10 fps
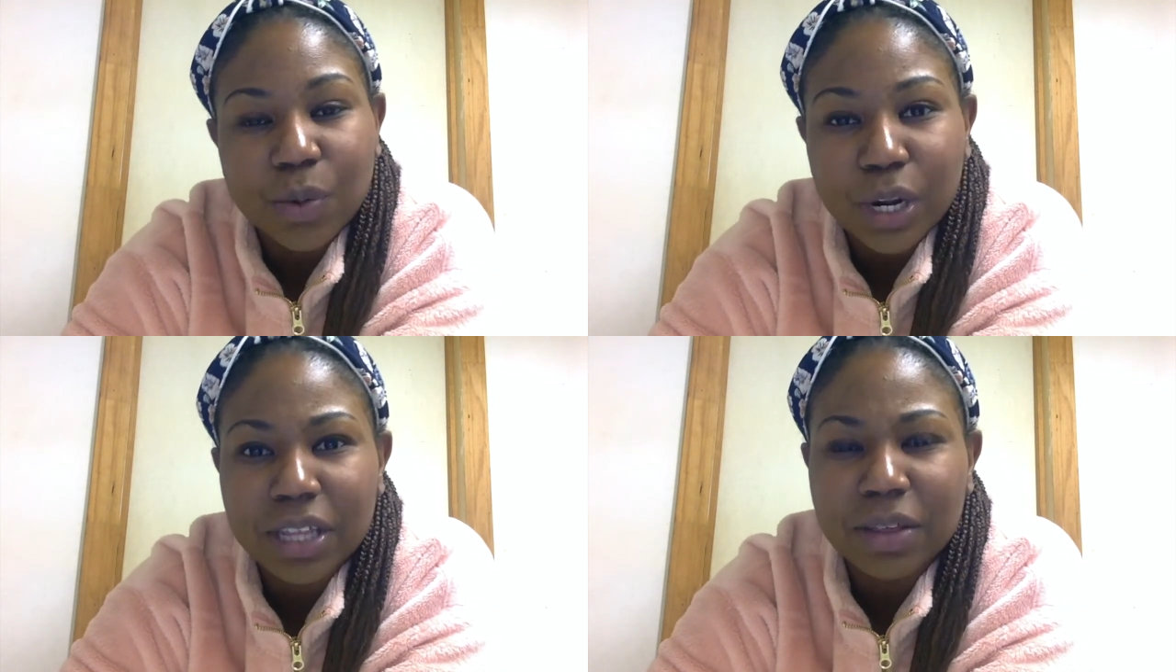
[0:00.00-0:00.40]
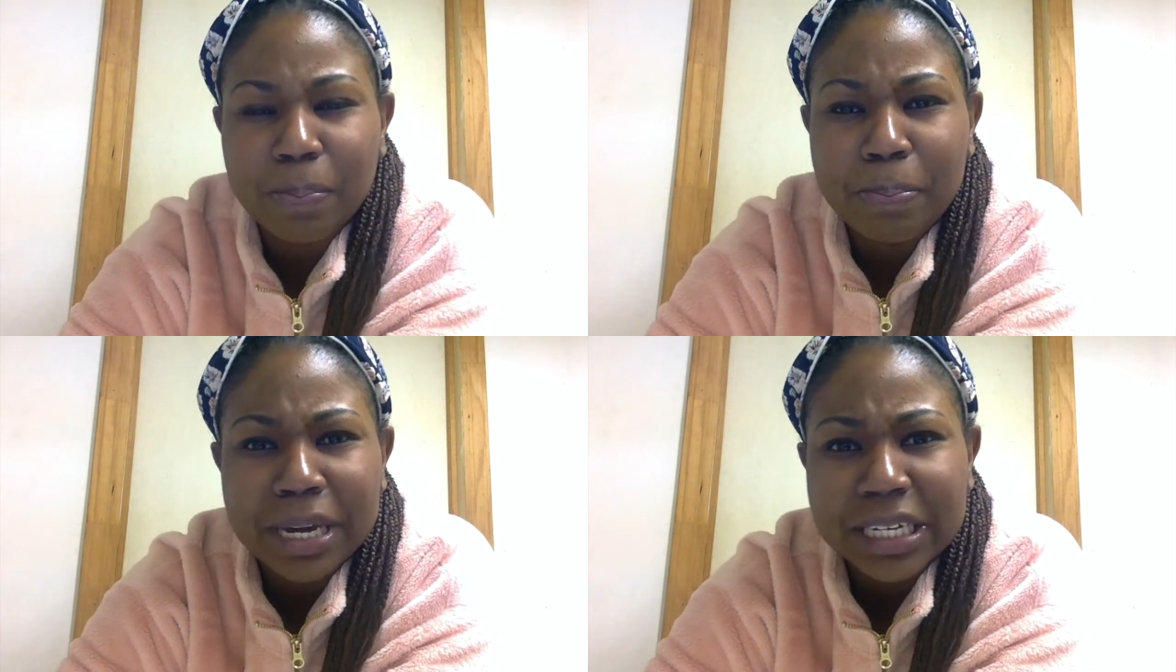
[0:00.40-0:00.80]
And one of the
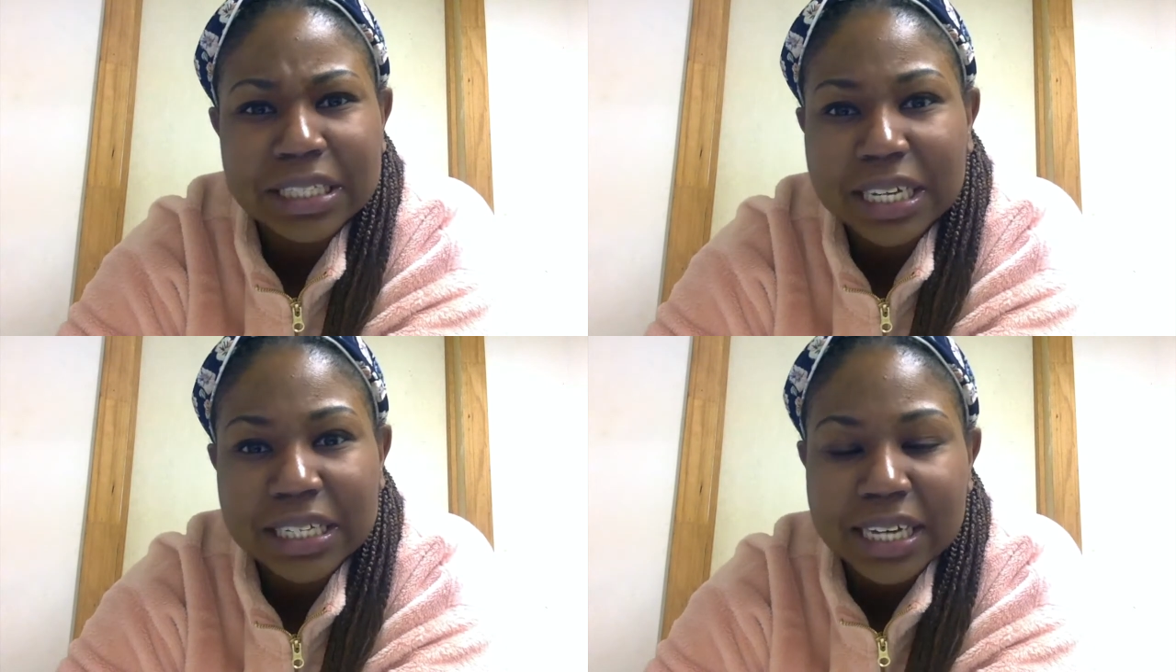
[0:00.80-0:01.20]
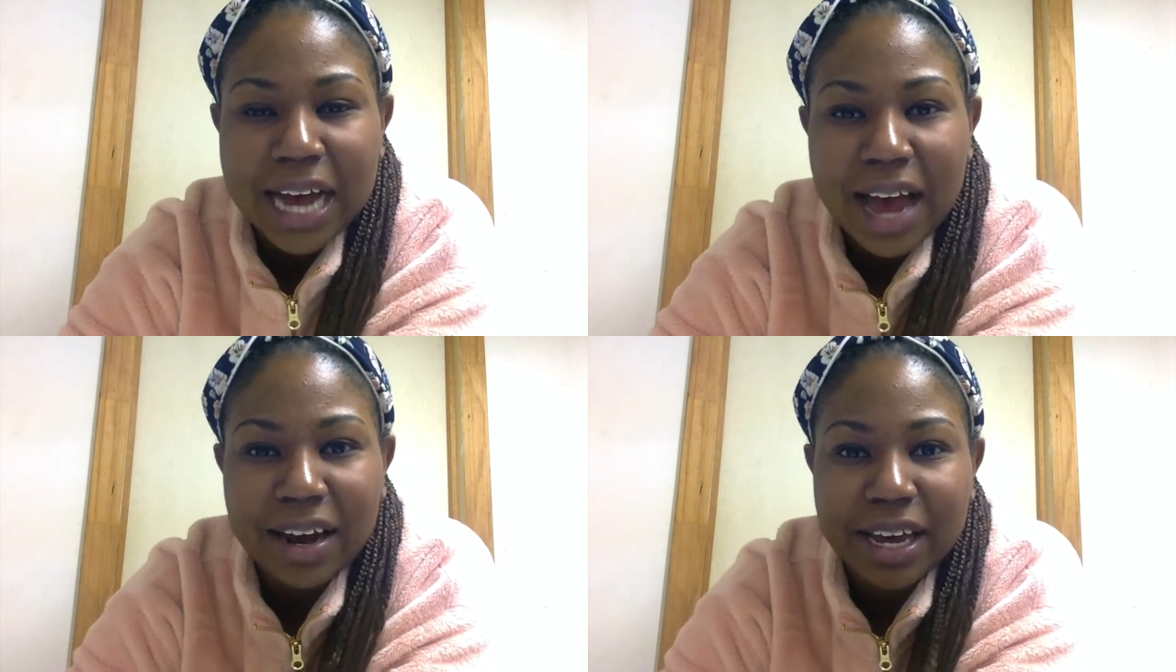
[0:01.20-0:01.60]
biggest things that
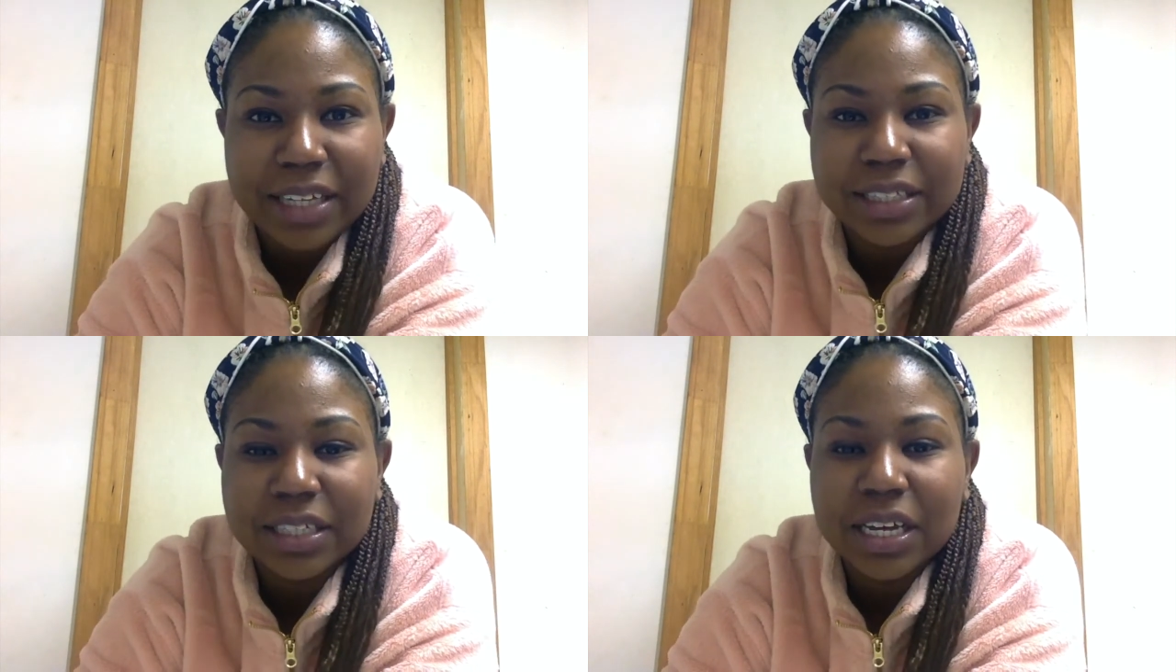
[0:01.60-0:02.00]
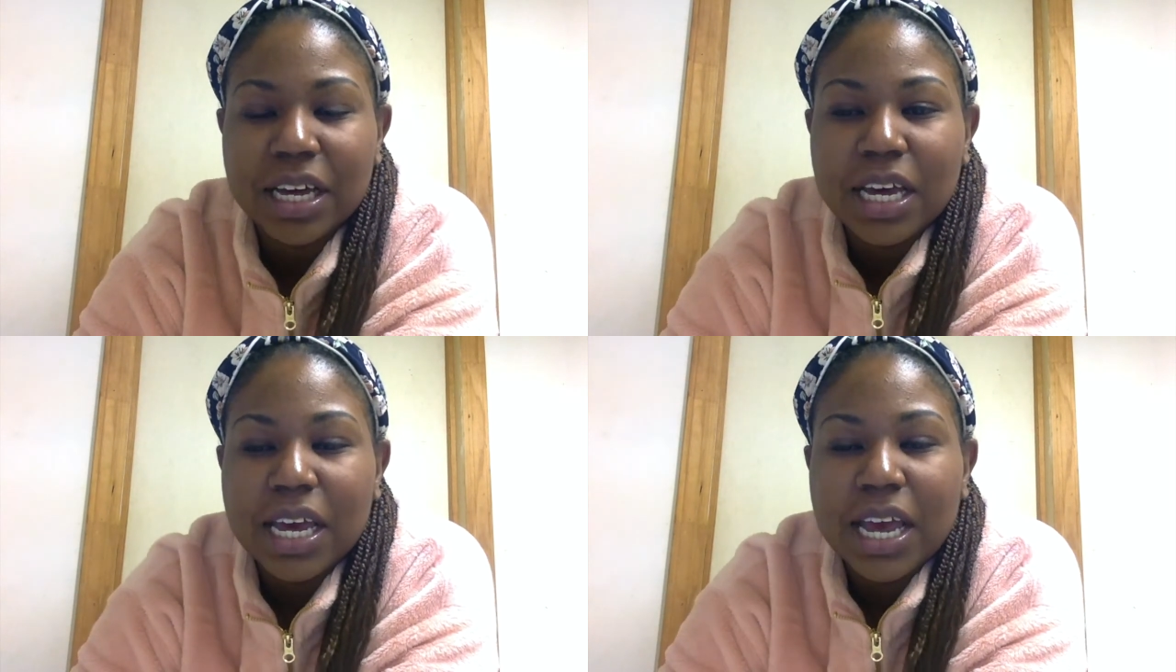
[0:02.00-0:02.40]
God hates
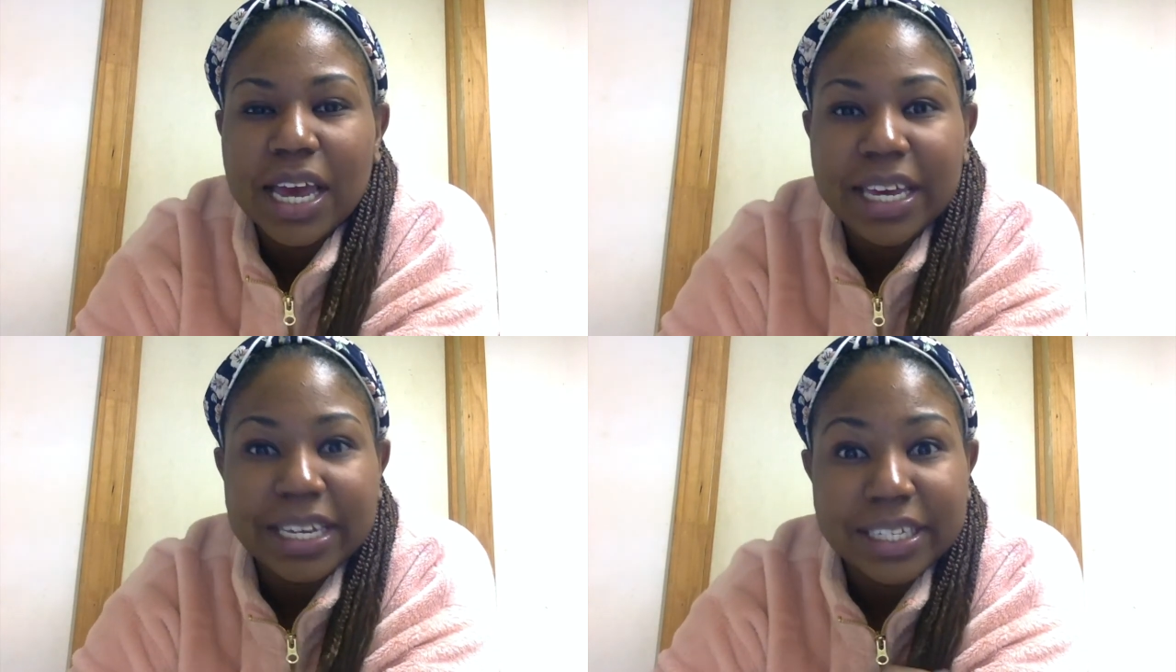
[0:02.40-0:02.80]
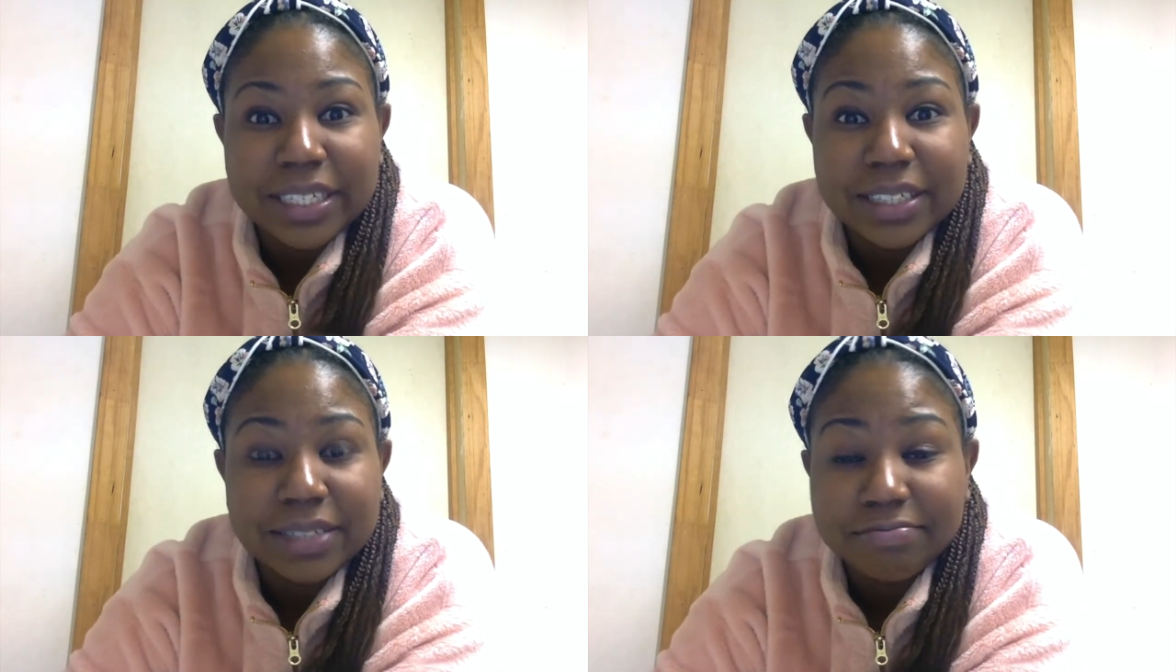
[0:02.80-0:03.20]
is
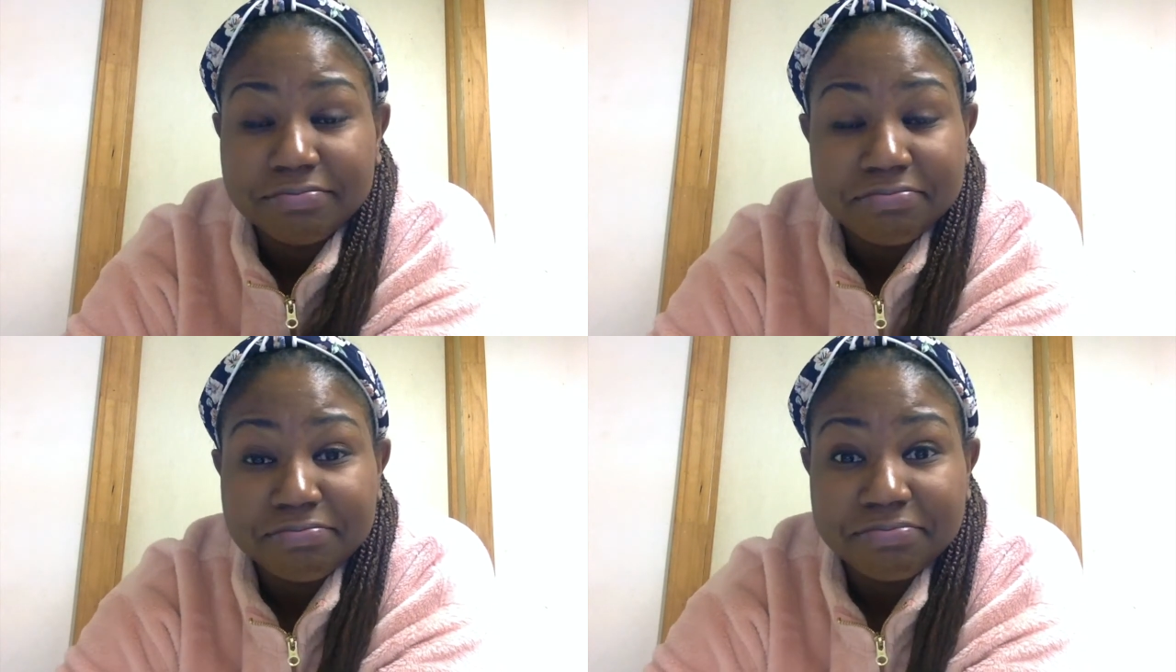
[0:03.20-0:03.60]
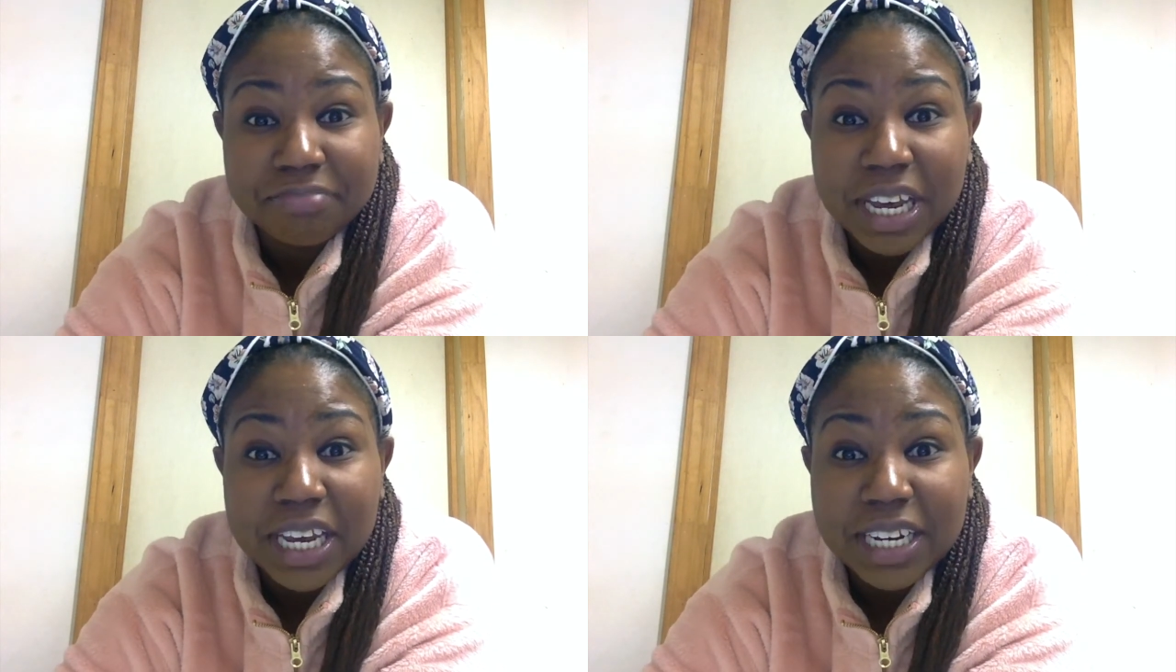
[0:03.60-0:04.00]

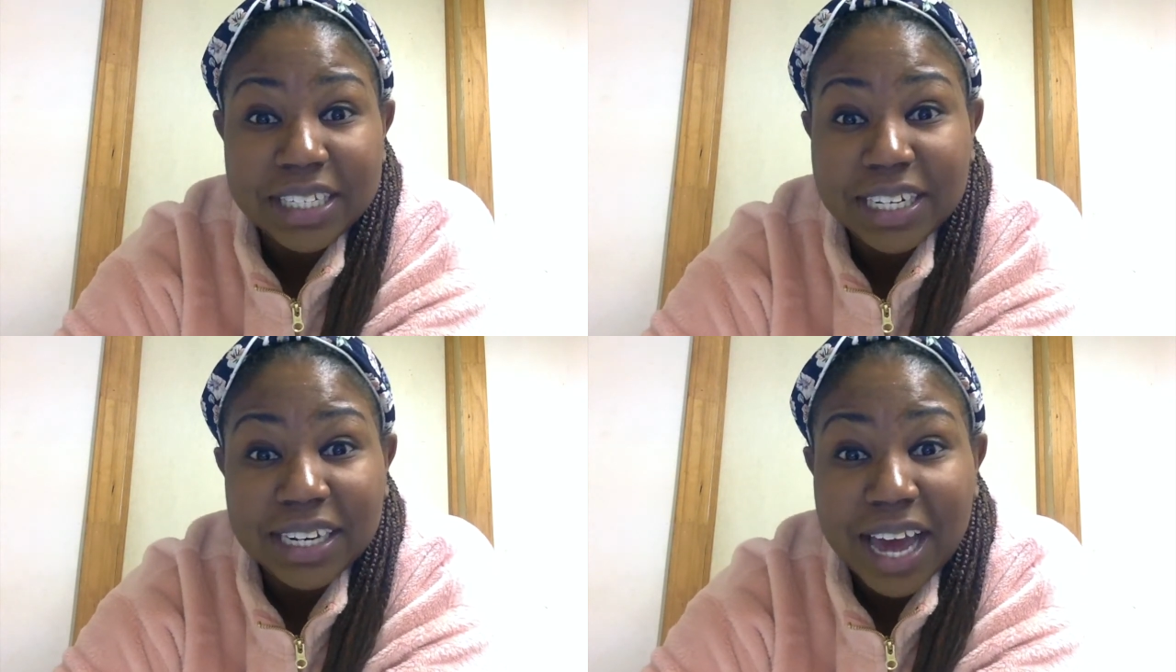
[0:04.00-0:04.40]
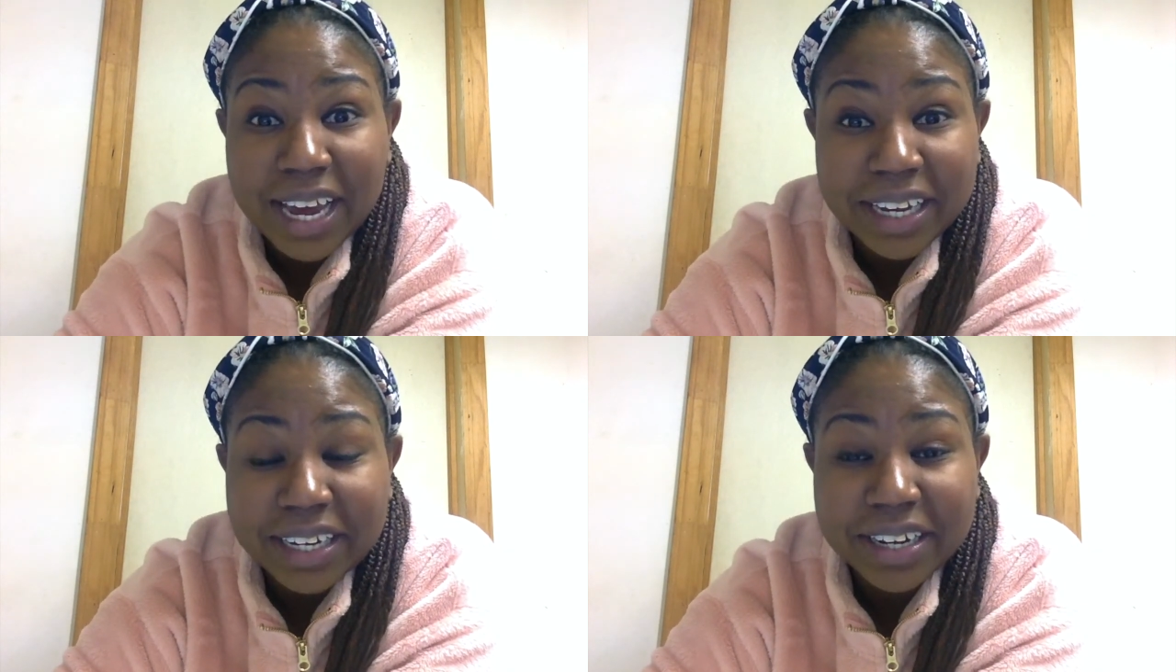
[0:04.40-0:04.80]
he doesn't
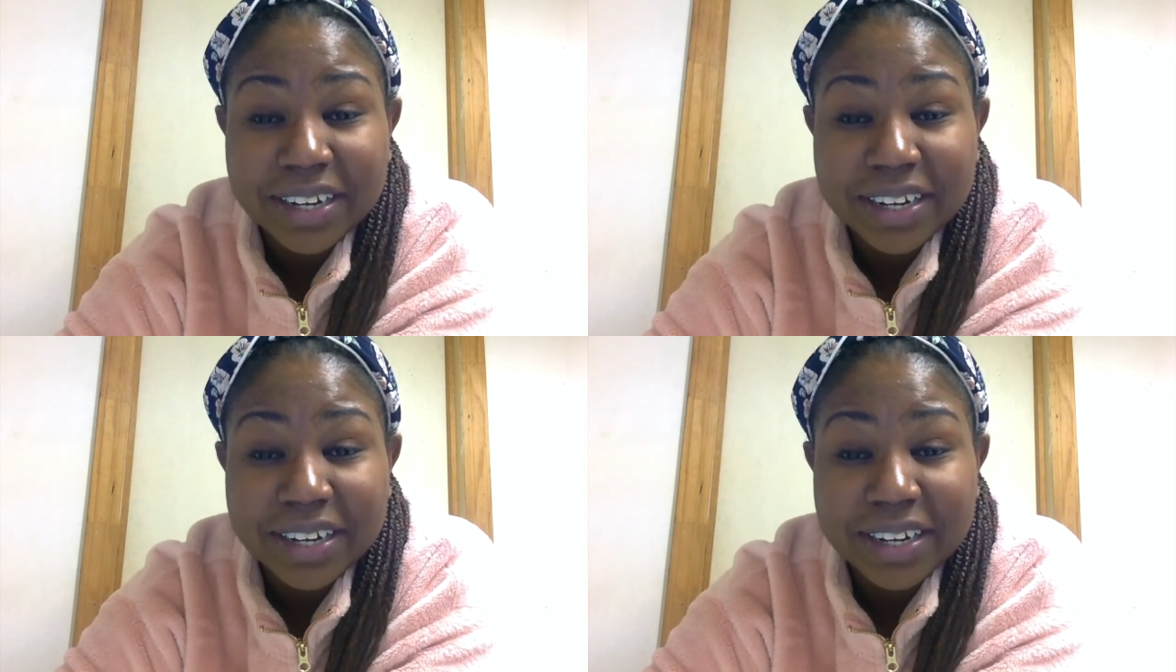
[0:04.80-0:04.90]
like